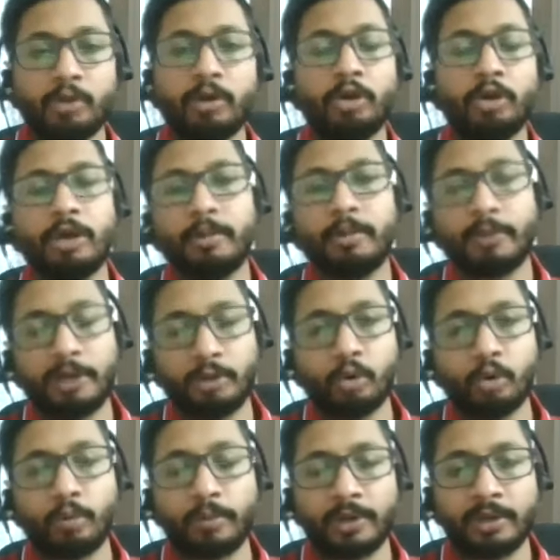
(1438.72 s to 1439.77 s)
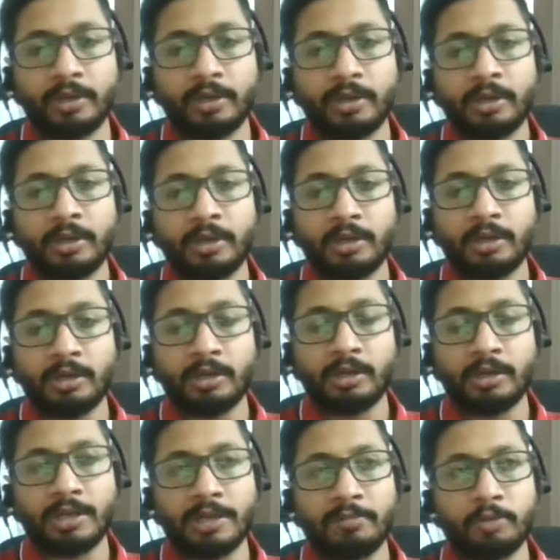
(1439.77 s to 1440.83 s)
not able to open
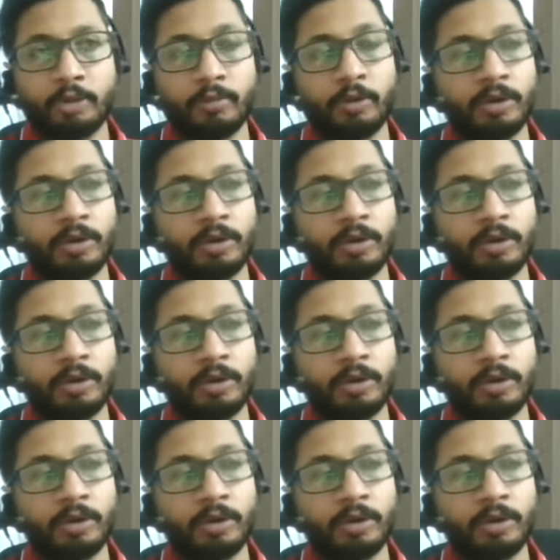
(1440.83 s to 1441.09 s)
laptop,